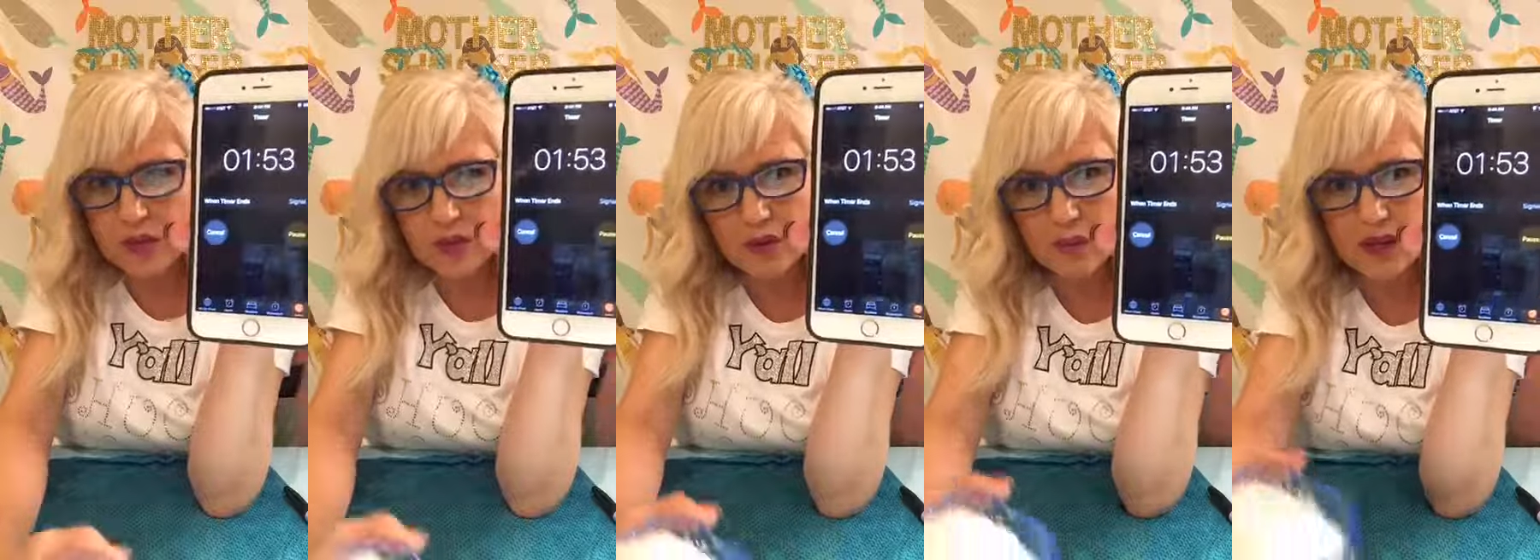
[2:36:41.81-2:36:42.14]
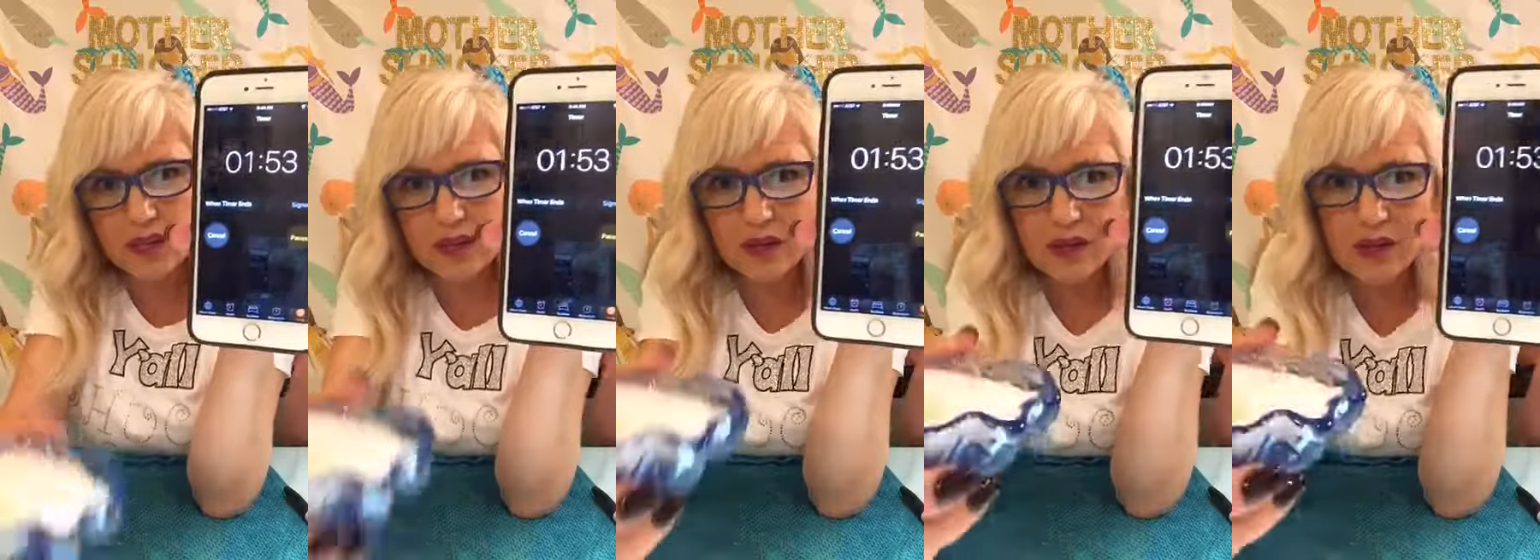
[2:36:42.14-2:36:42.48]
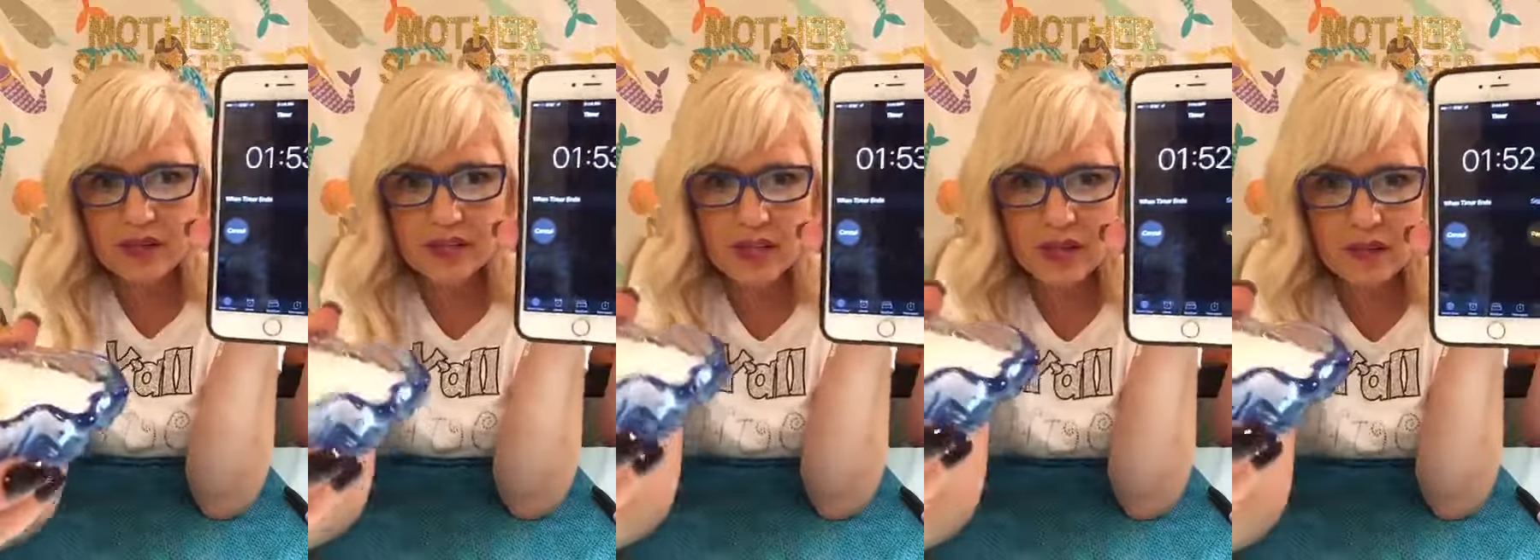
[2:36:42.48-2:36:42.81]
You can make
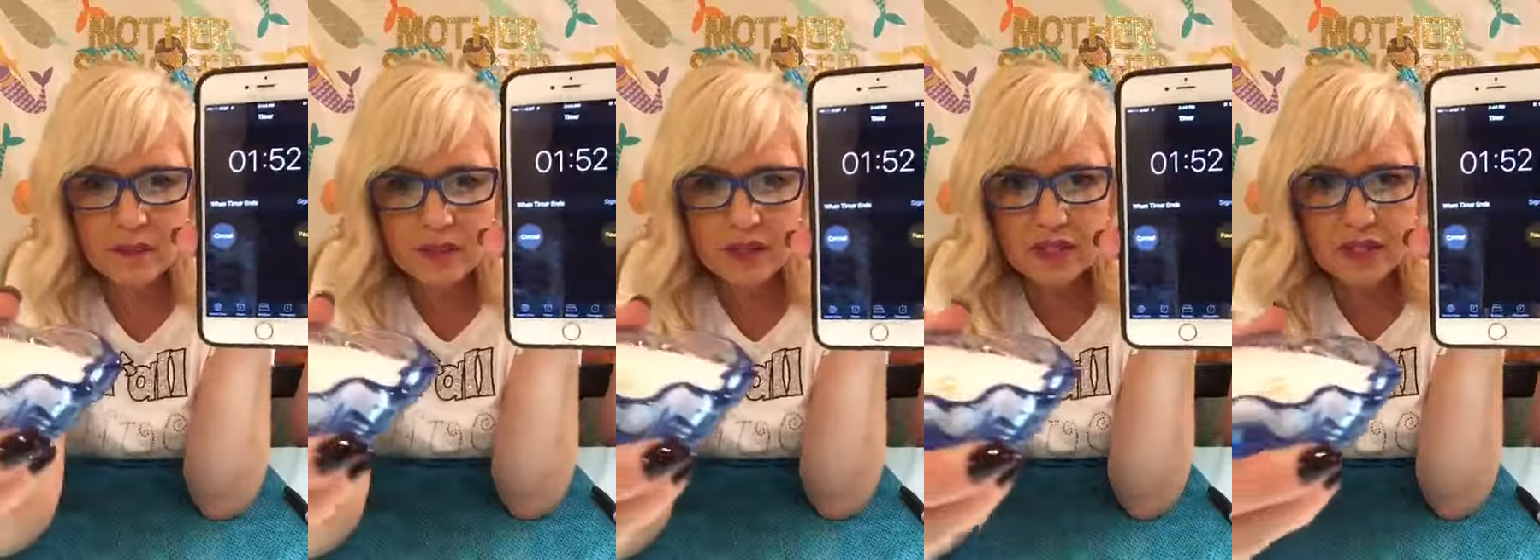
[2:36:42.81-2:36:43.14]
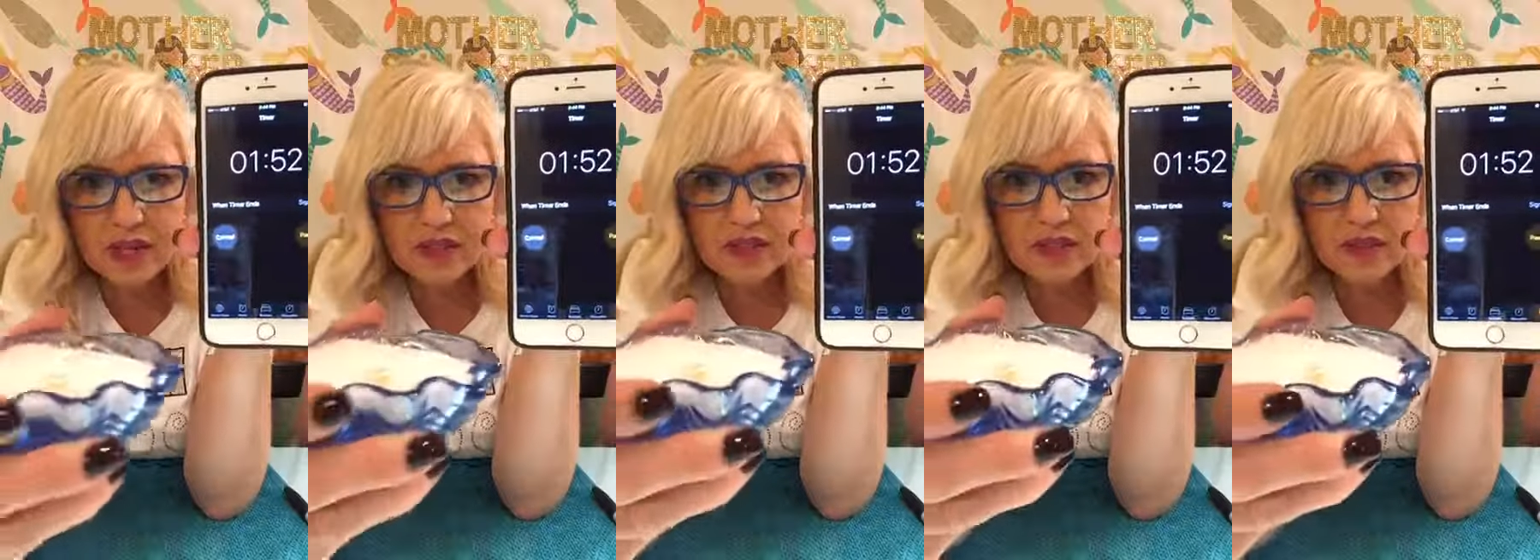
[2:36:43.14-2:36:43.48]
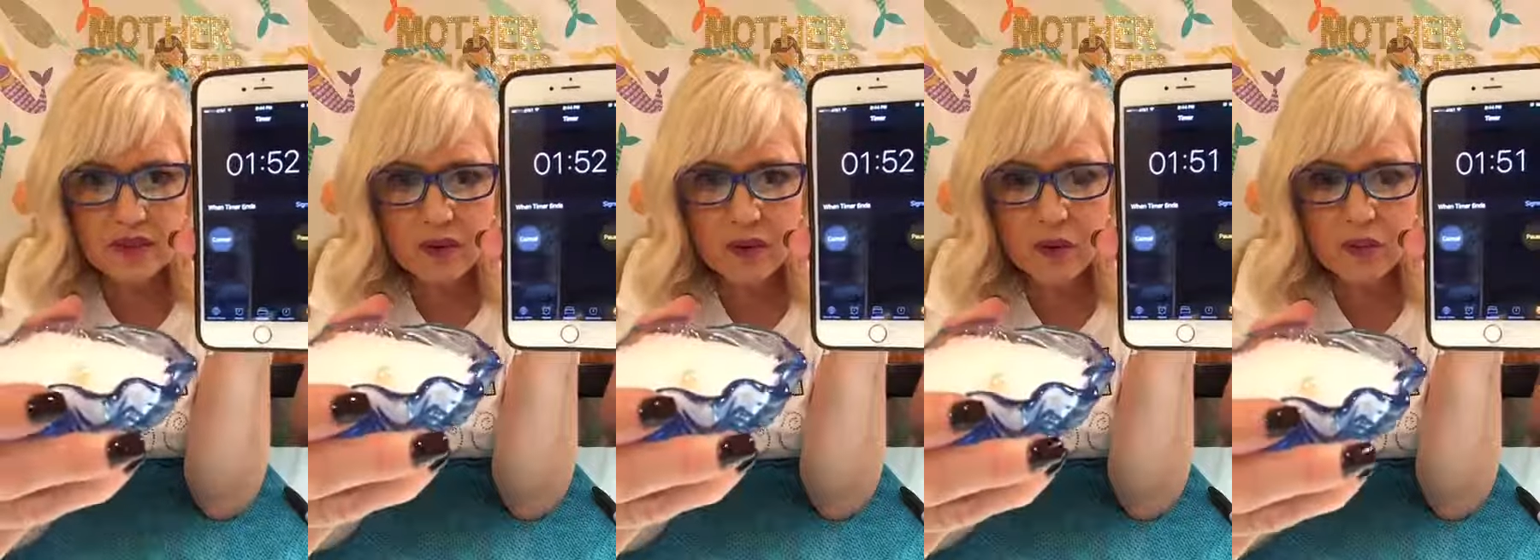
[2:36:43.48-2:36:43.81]
earrings out of them because actually
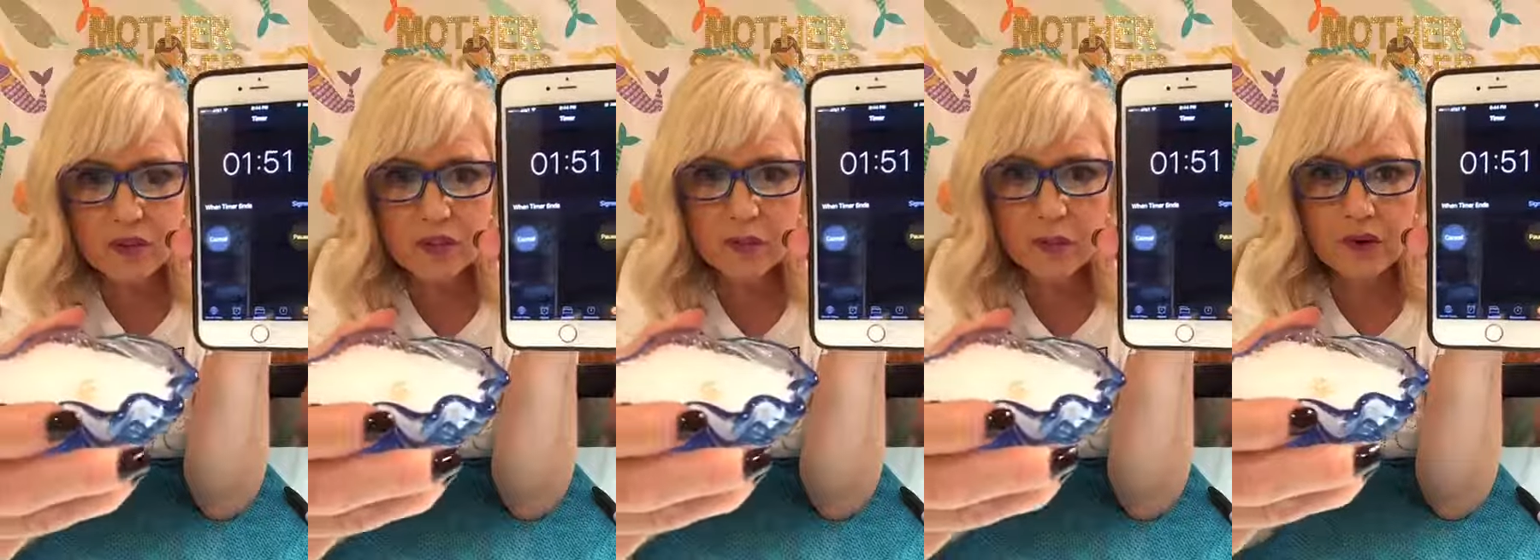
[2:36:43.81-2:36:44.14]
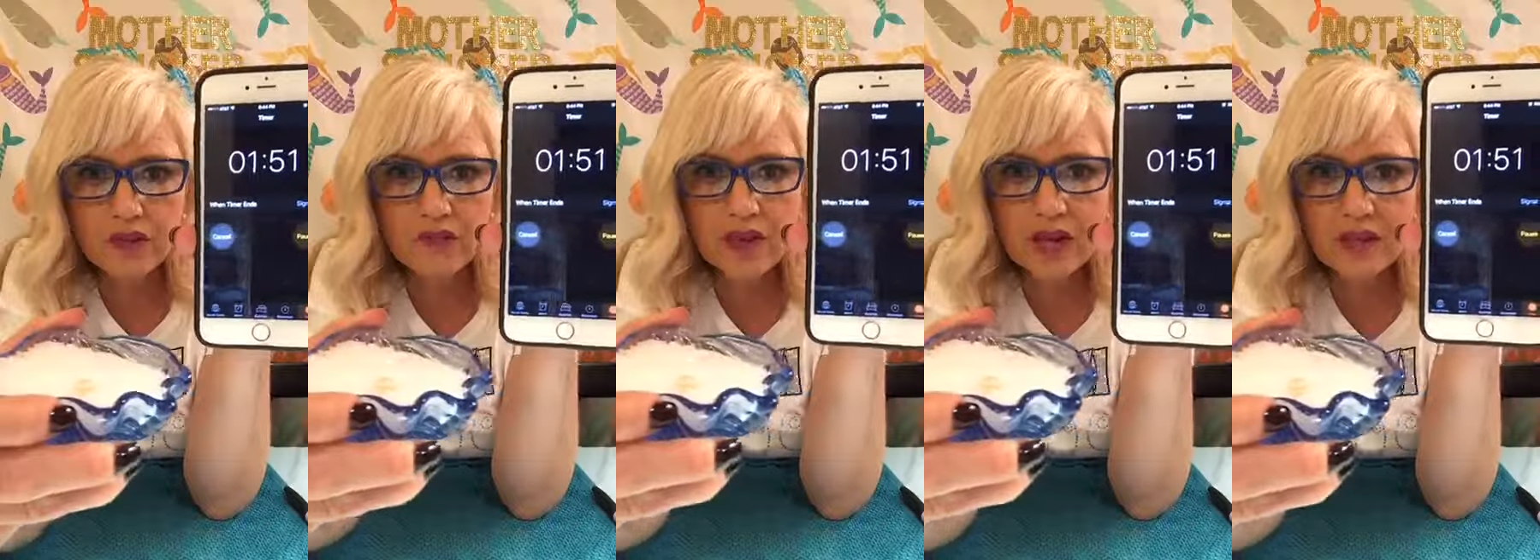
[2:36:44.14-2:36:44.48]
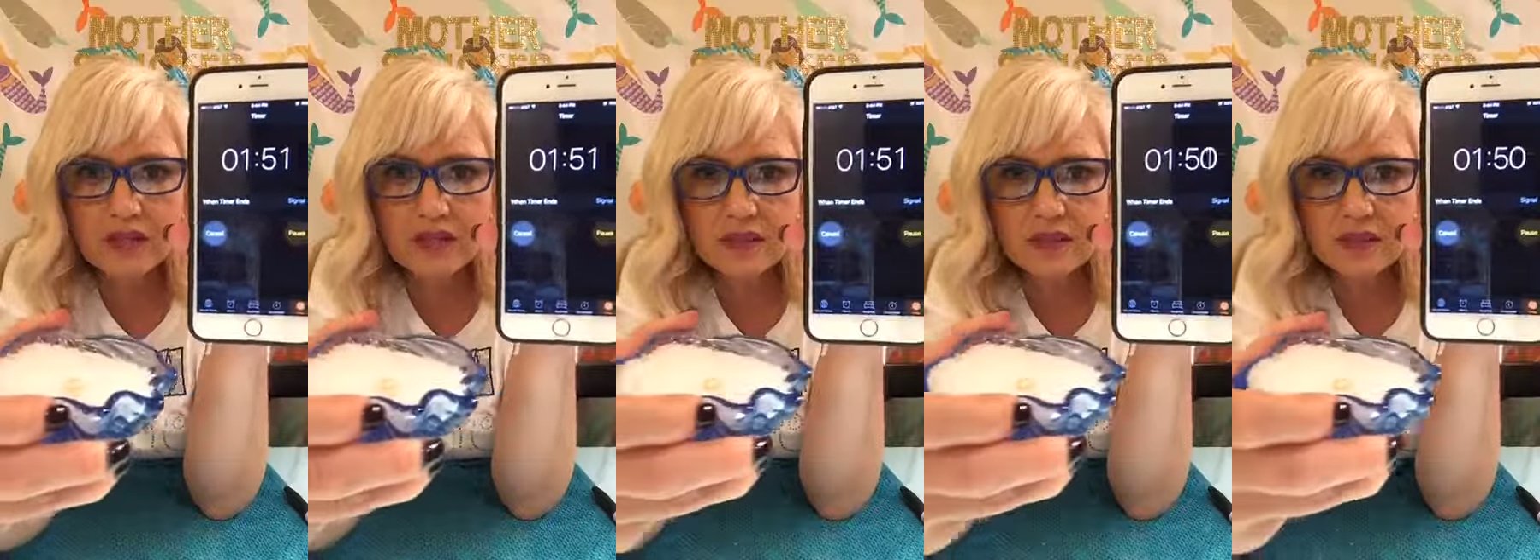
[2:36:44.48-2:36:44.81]
they're almost
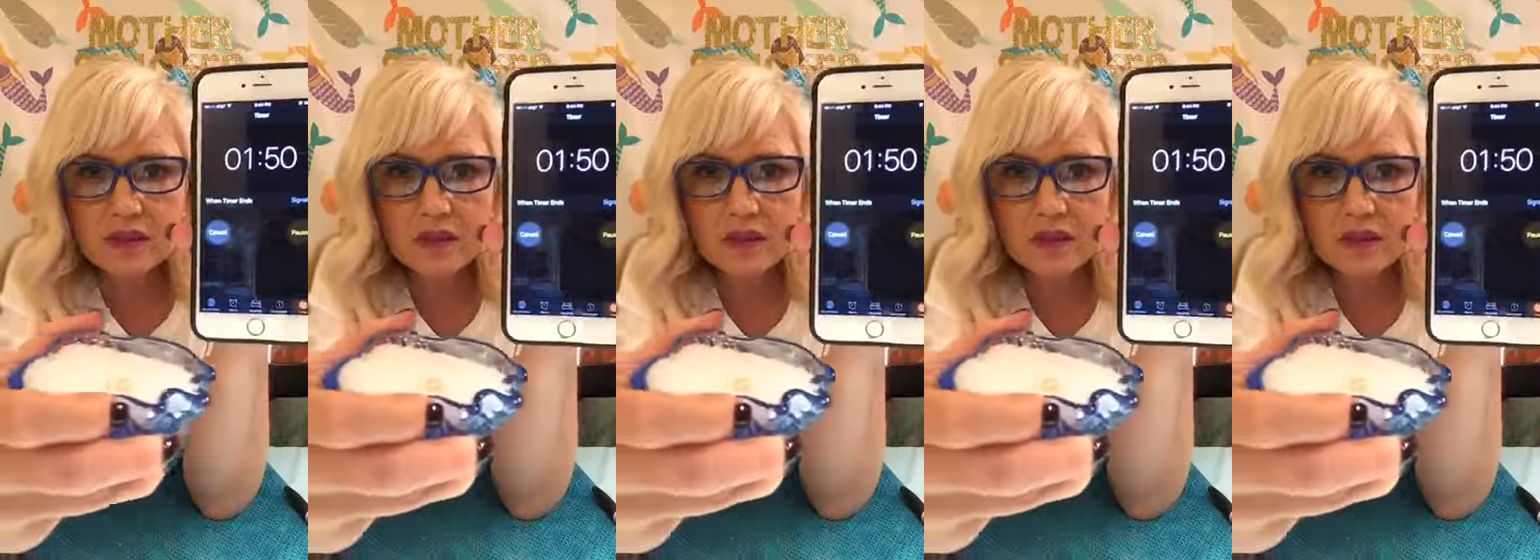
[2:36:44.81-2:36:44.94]
perfect.